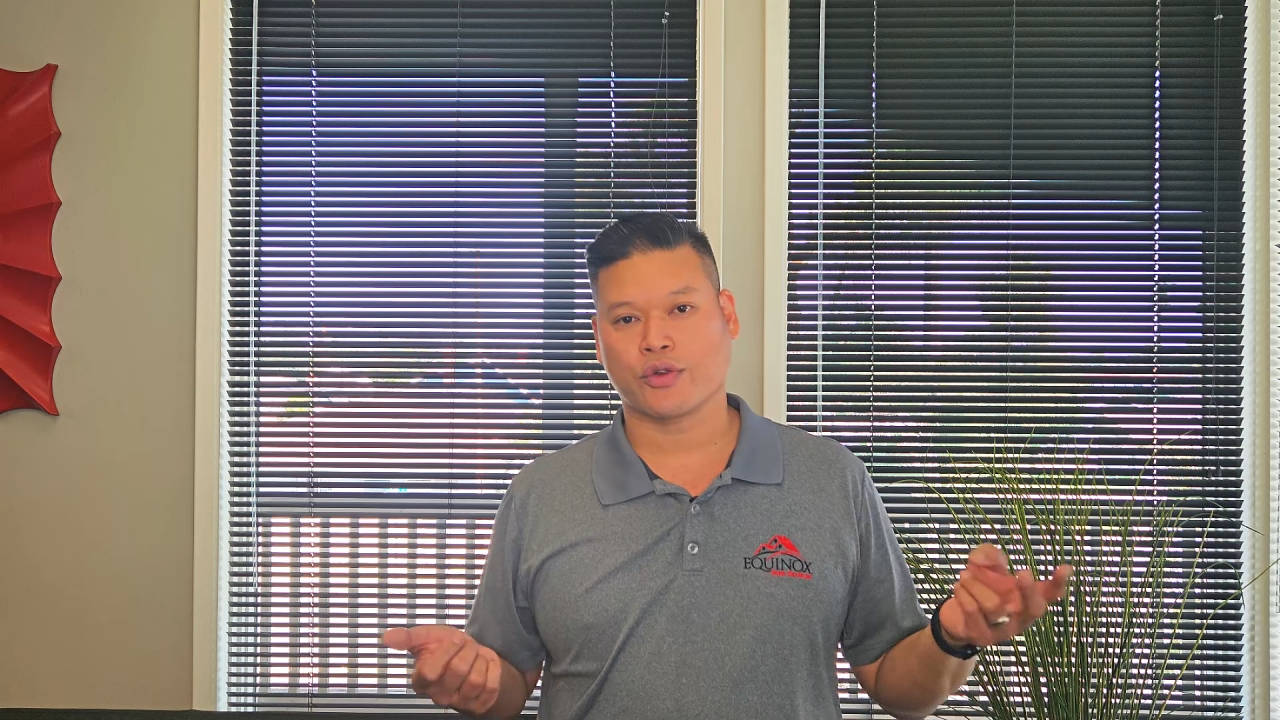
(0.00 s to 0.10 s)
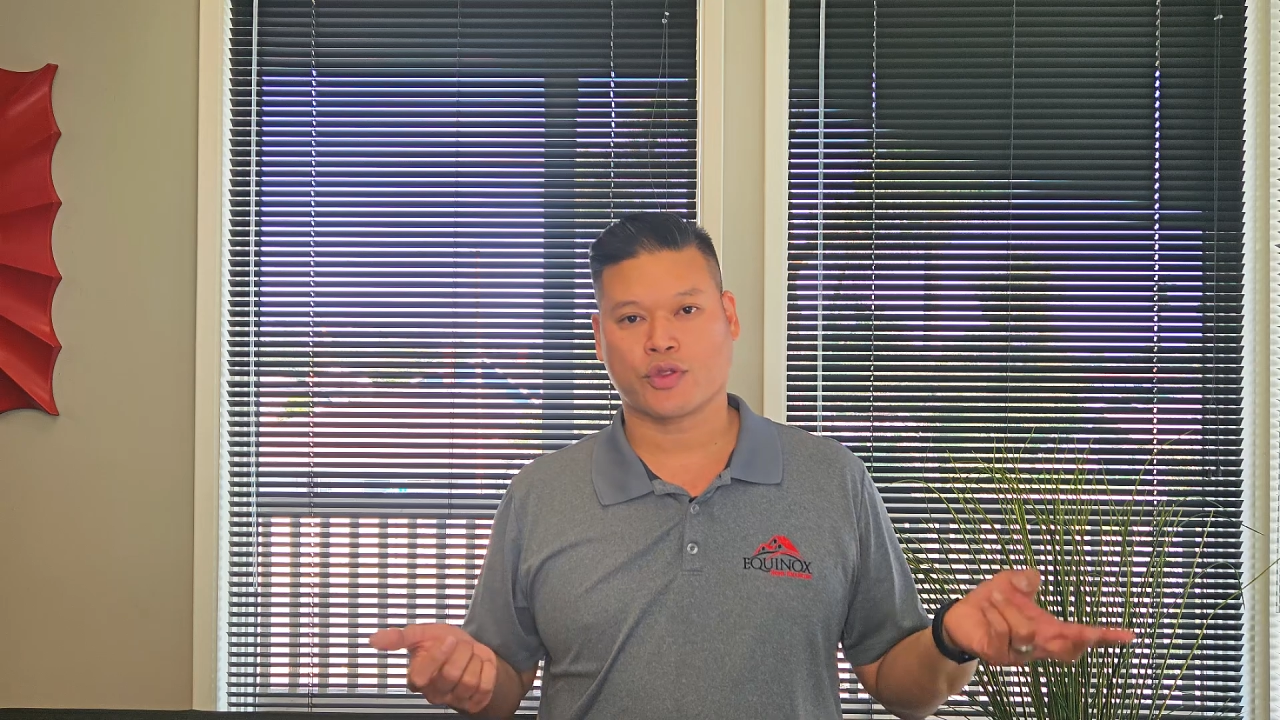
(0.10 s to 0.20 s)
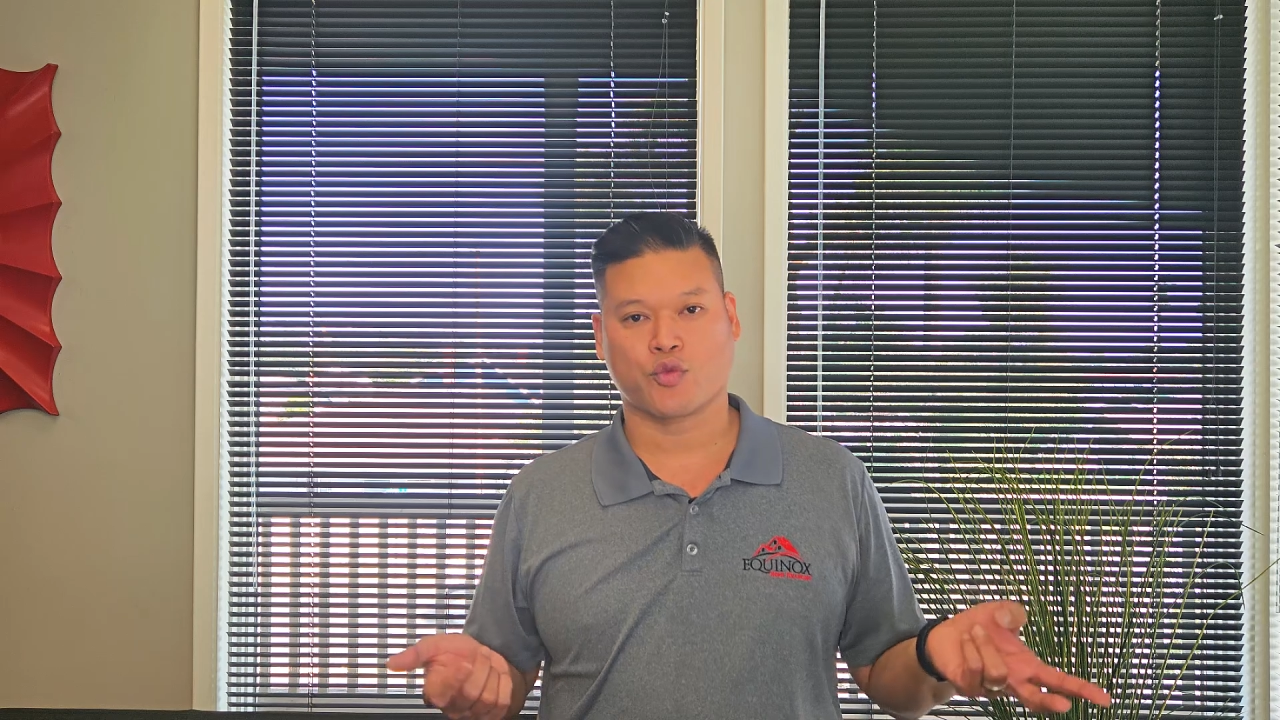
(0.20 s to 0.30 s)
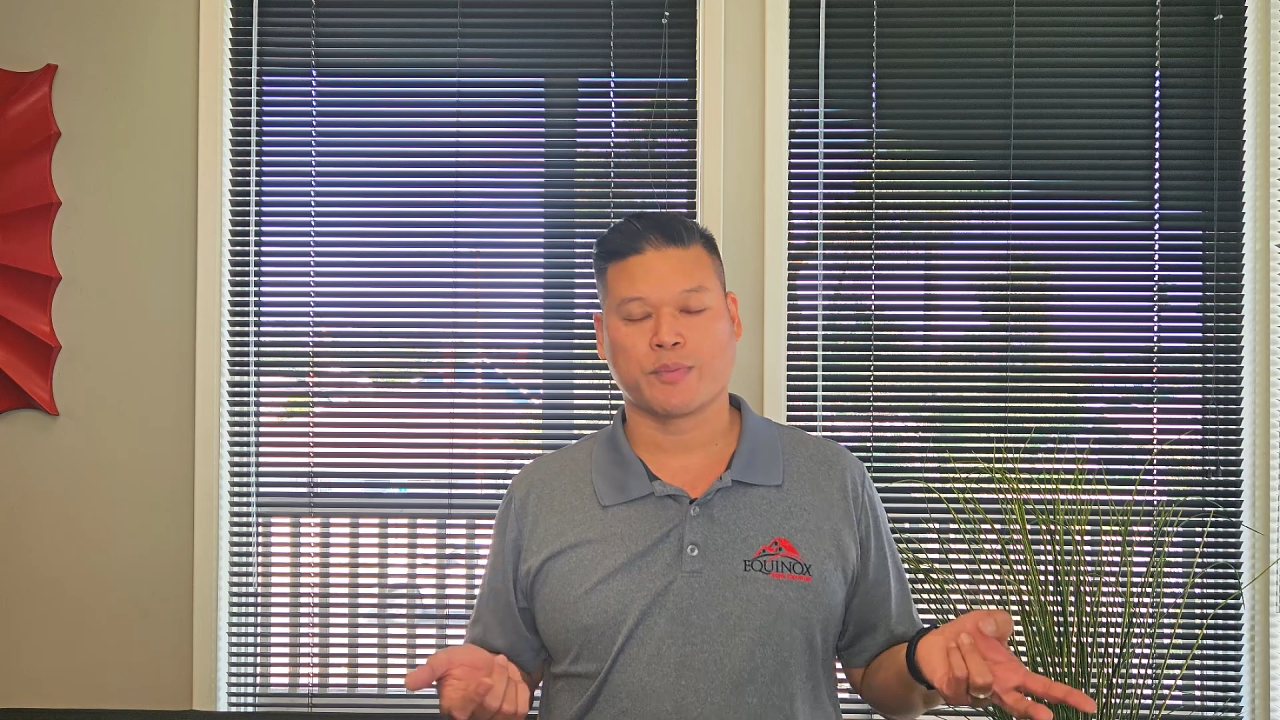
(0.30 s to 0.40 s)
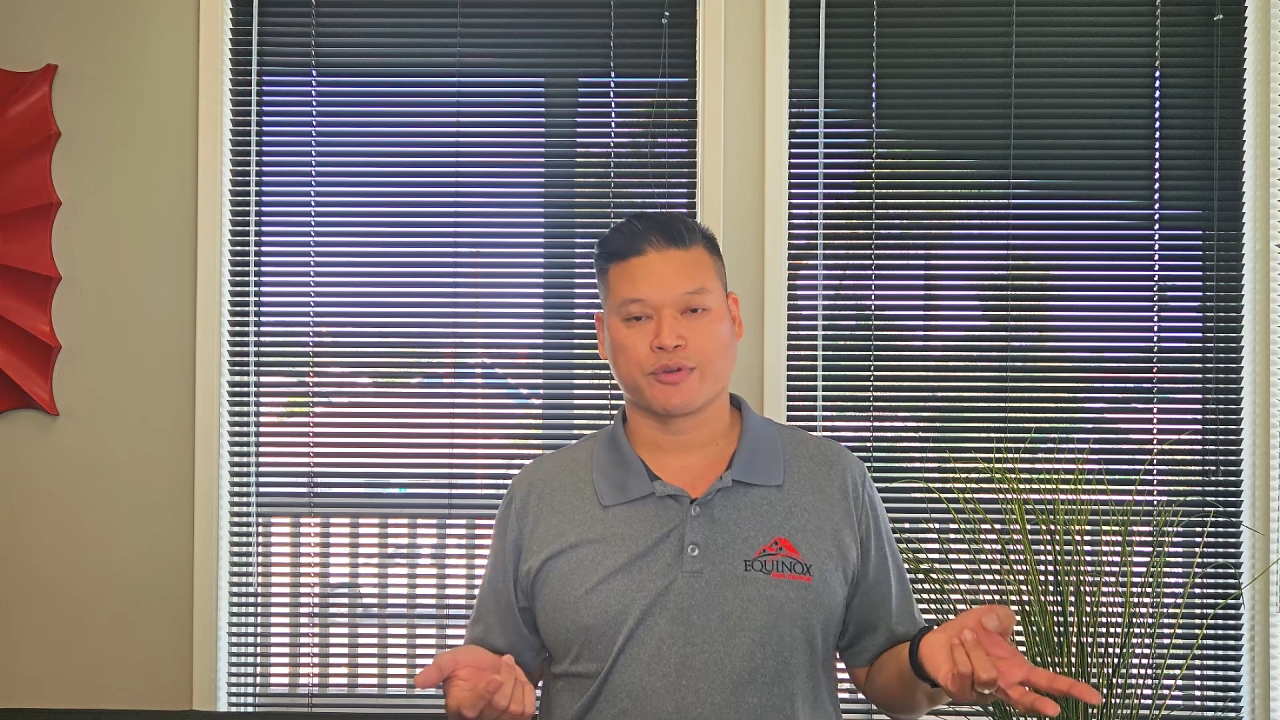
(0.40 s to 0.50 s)

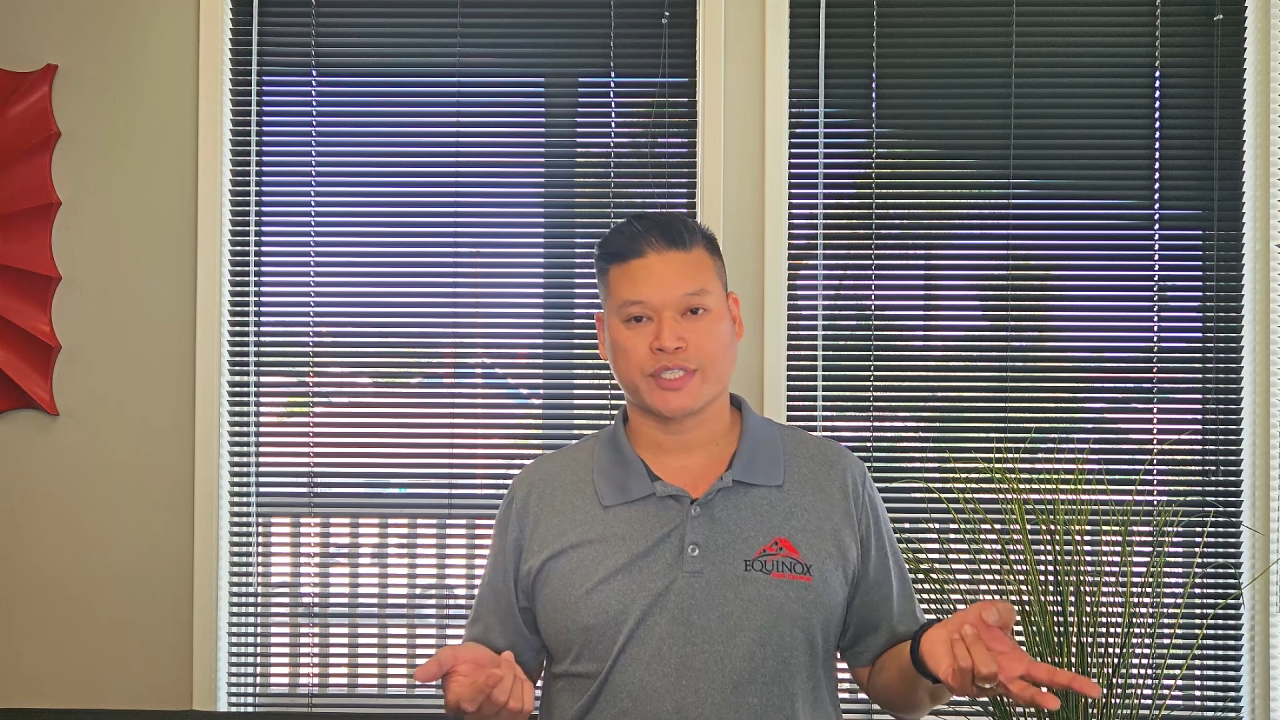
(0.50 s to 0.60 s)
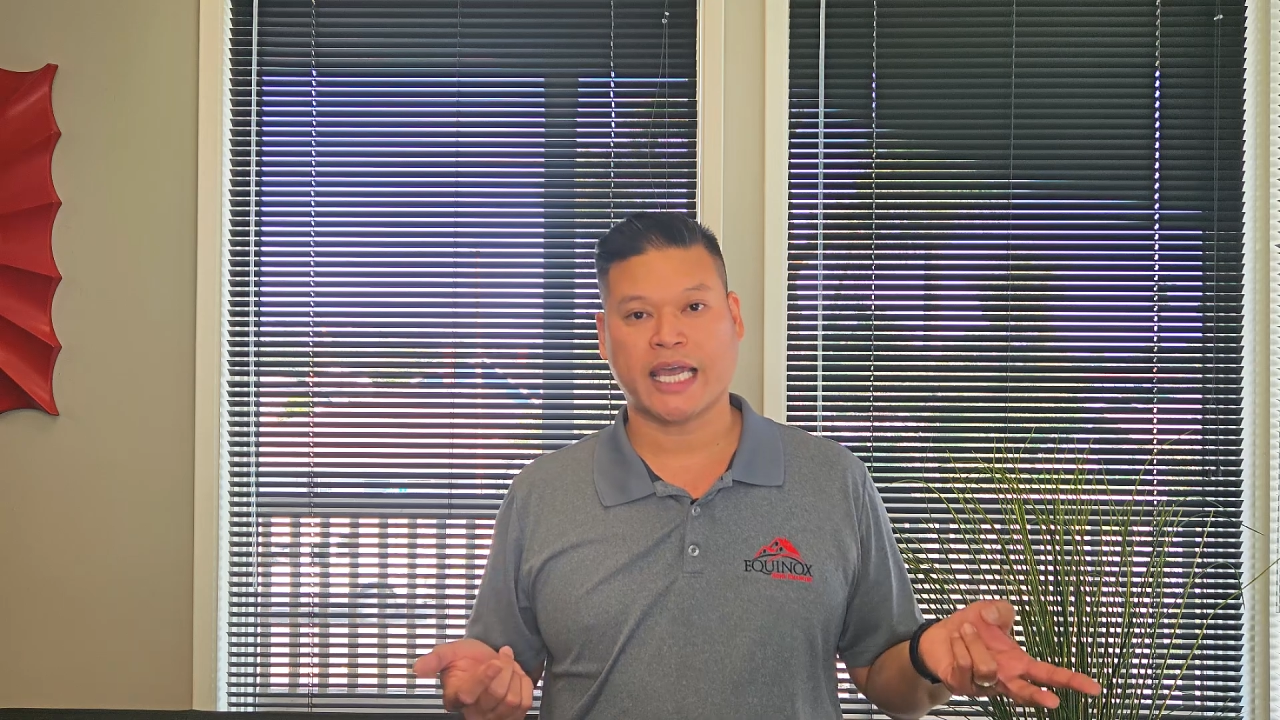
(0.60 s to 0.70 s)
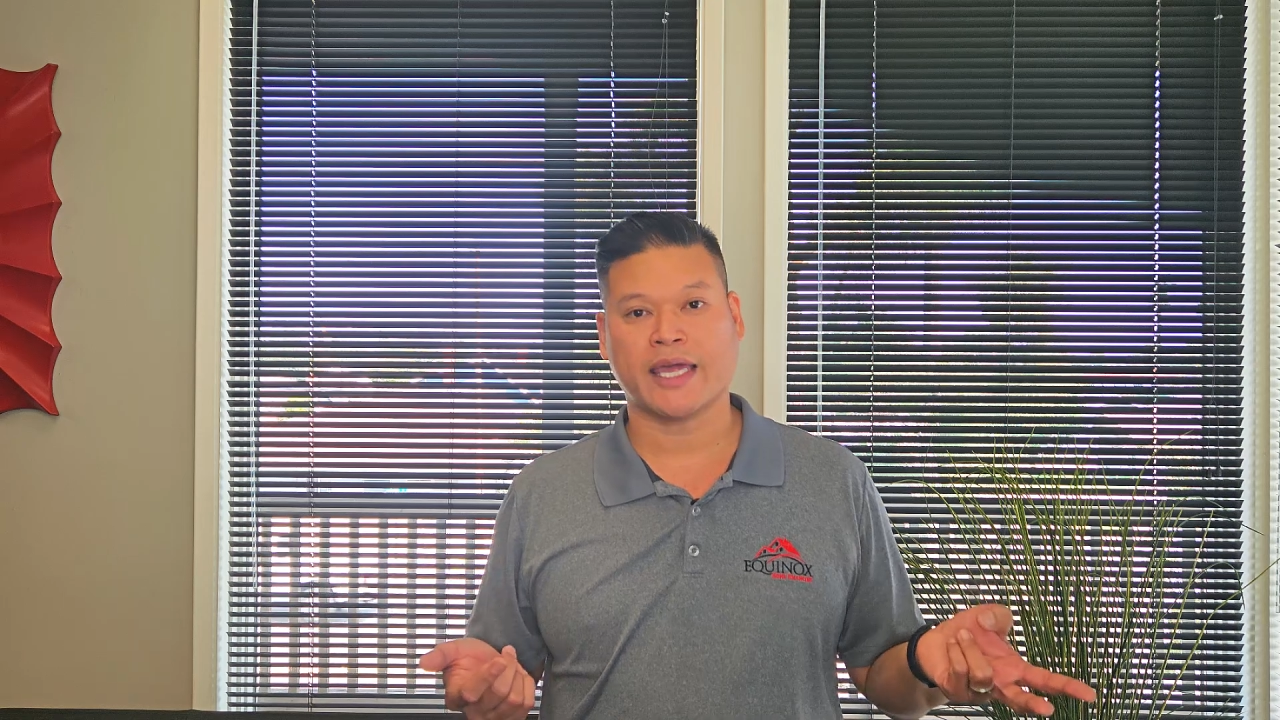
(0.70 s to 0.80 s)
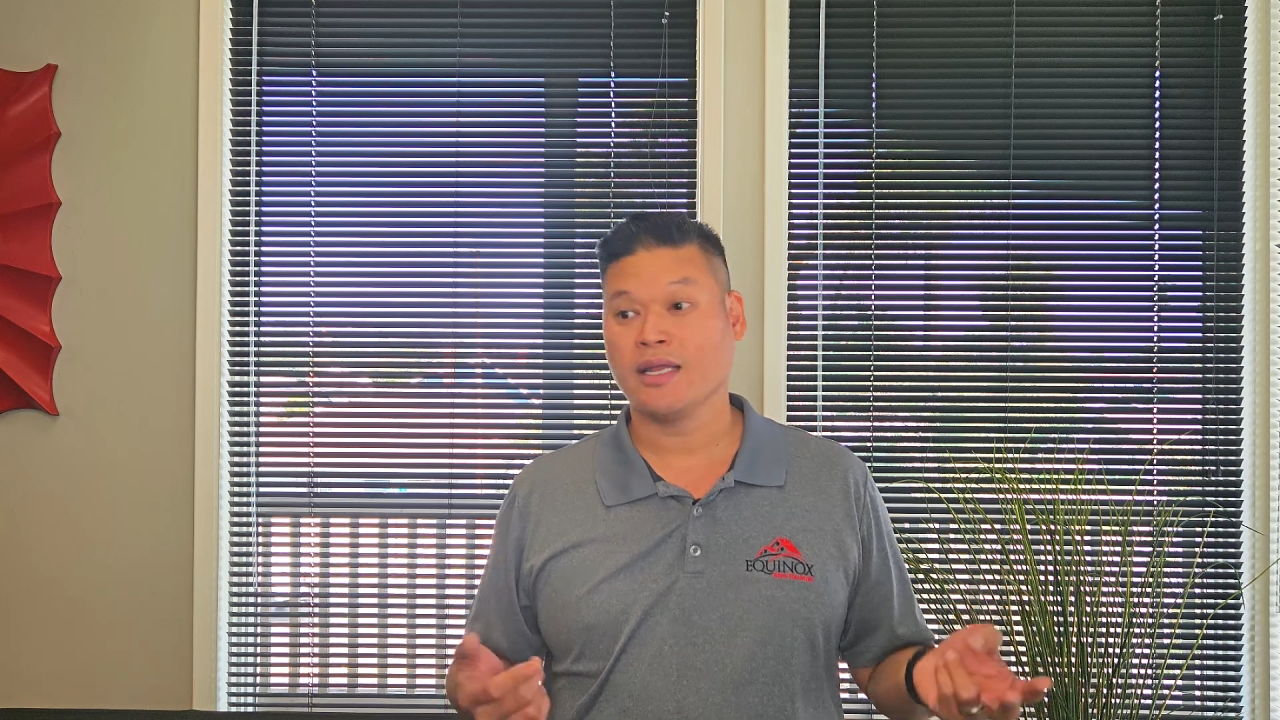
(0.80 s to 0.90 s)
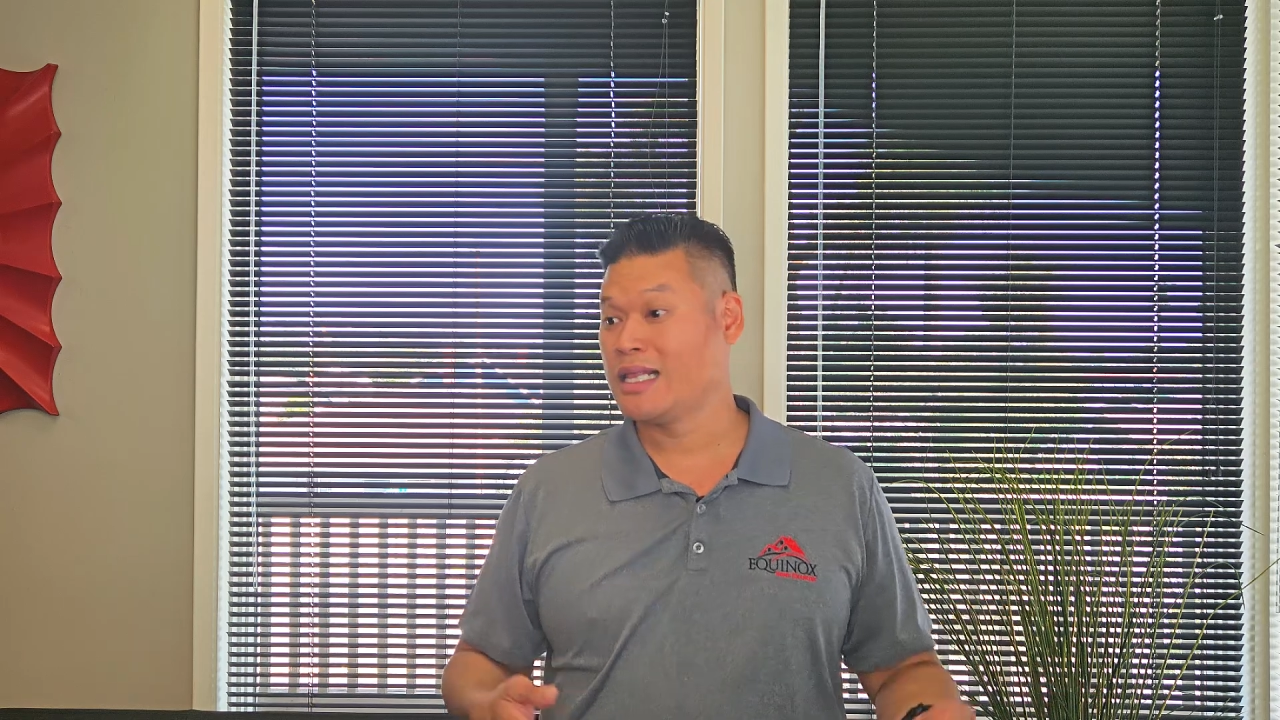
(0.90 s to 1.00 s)

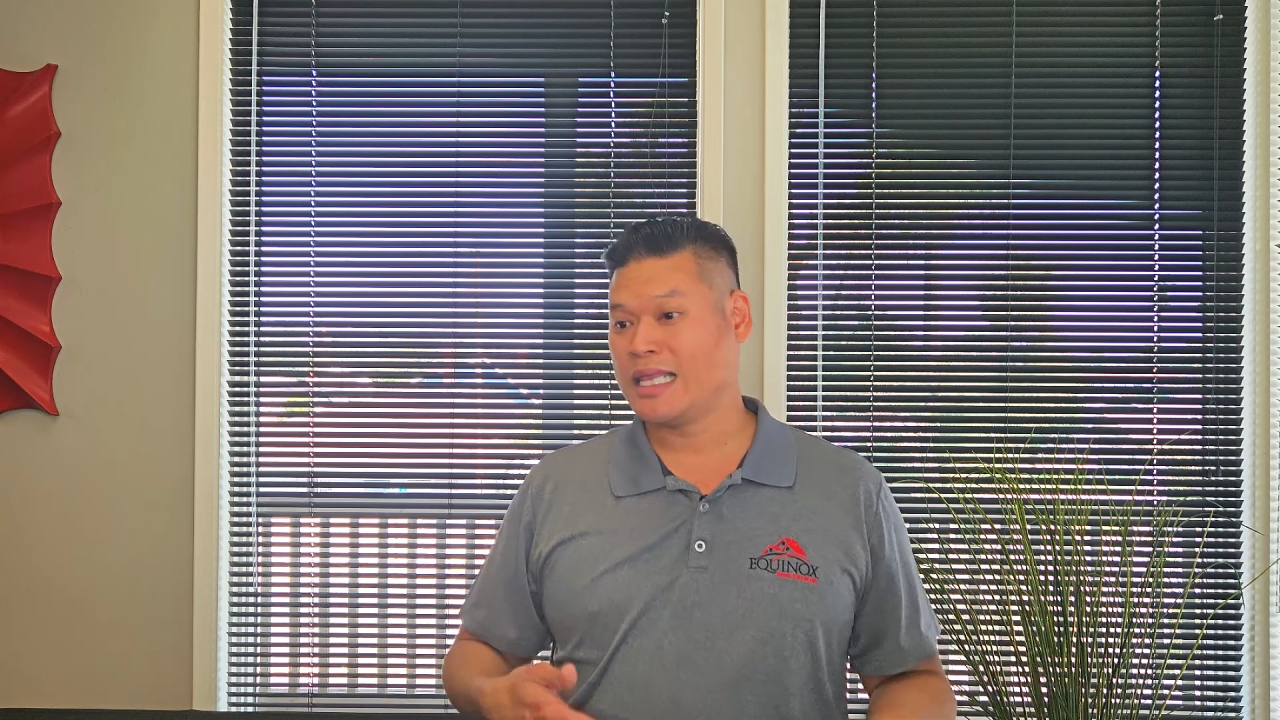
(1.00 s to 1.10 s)
3%,